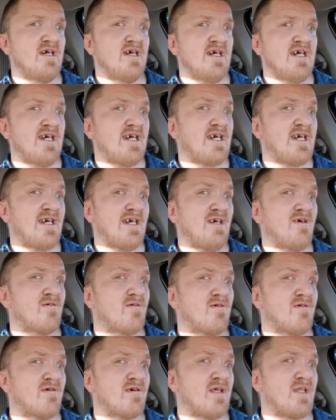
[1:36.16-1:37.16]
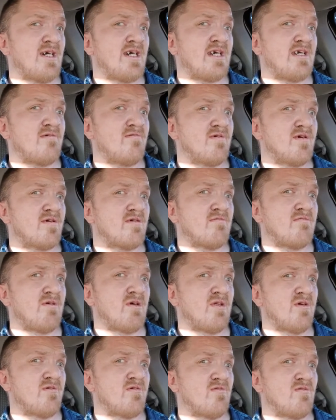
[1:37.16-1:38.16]
had I held on to that truck a
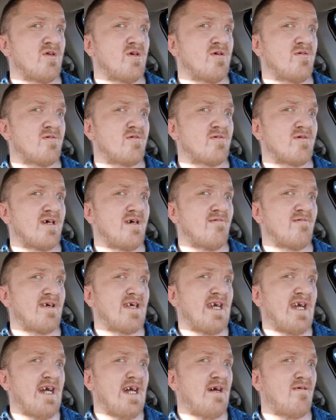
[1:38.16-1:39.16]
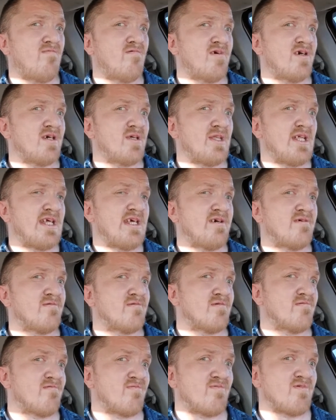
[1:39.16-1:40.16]
little longer, I was halfway
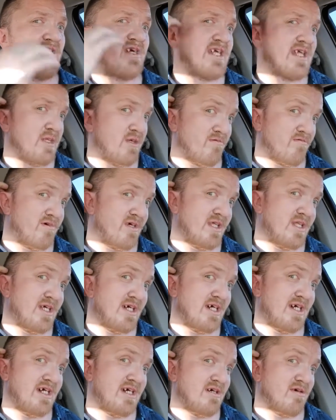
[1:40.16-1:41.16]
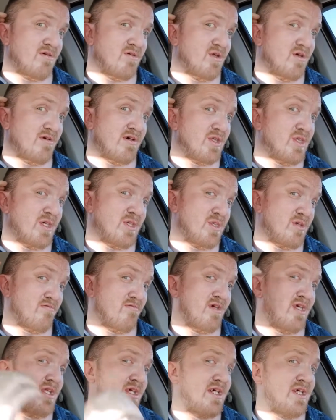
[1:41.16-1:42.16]
considering replacing the relay, although I thought the
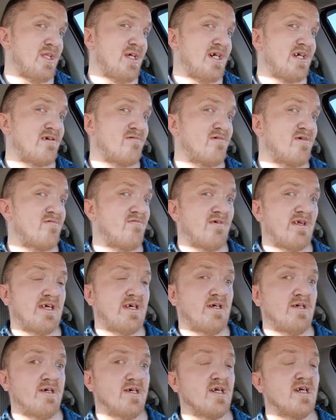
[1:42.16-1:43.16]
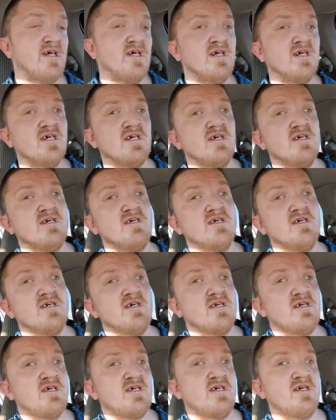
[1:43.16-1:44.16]
relay in that truck was good.
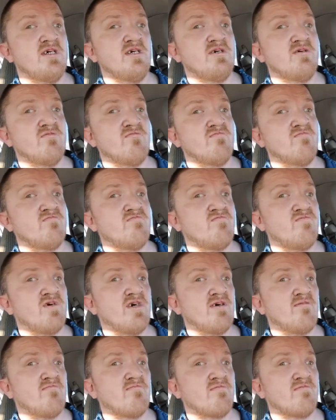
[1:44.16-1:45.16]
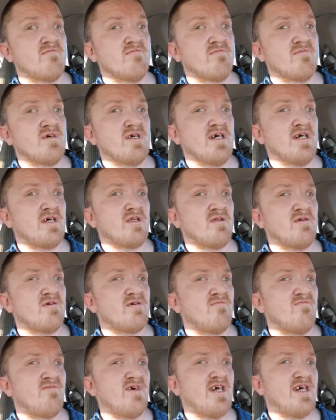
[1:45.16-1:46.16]
But I'm kind of
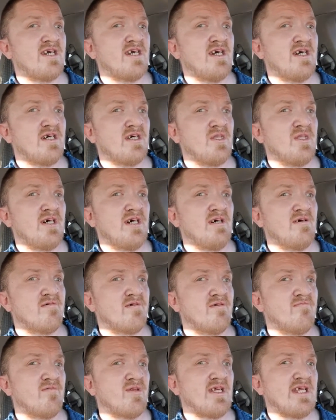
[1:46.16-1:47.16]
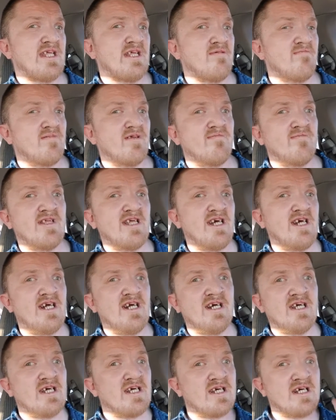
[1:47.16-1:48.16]
looking back at it now, given the symptoms it
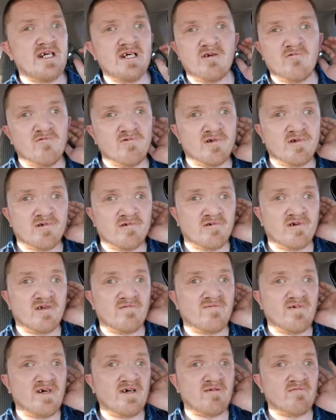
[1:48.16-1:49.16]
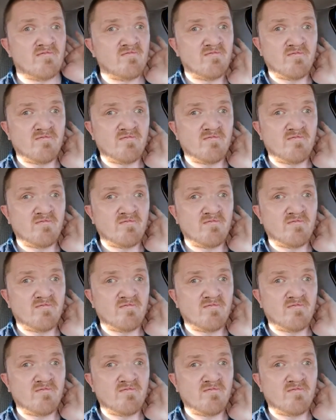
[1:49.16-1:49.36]
had, I kind of wondered if I